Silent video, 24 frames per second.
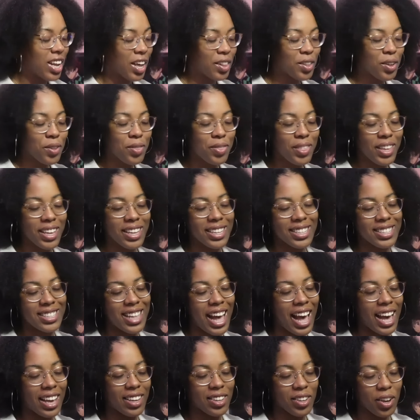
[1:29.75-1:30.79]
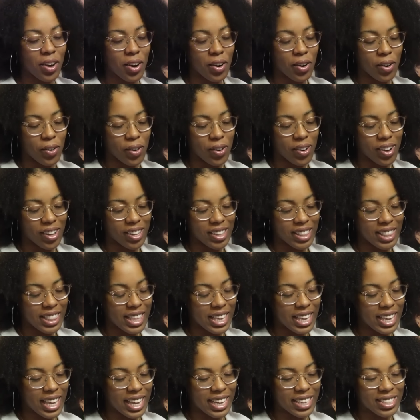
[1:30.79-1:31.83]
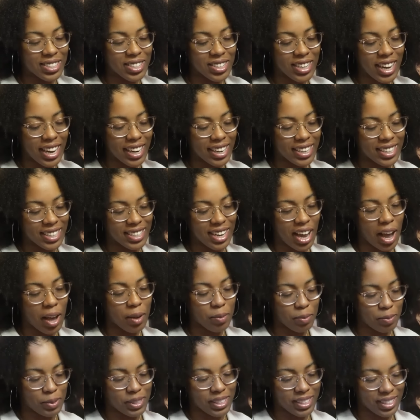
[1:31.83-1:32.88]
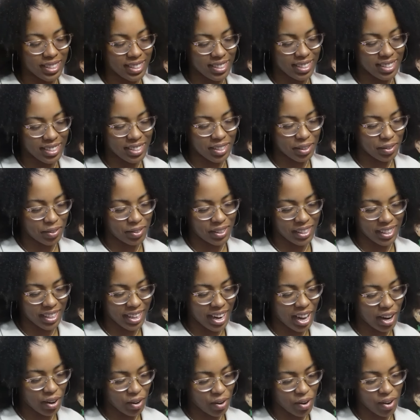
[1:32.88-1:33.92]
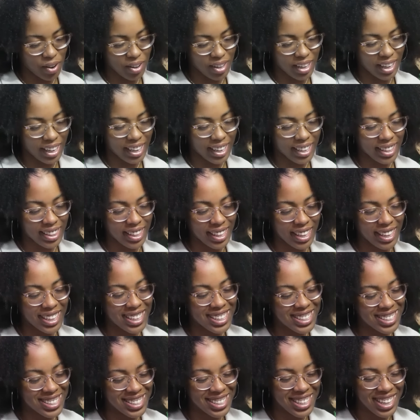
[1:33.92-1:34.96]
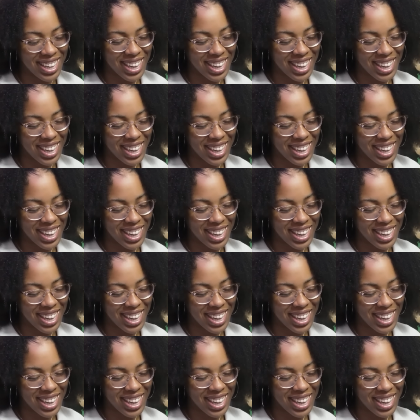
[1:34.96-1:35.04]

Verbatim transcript: another thing is that yo, the internet cannot be defeated at all. Like the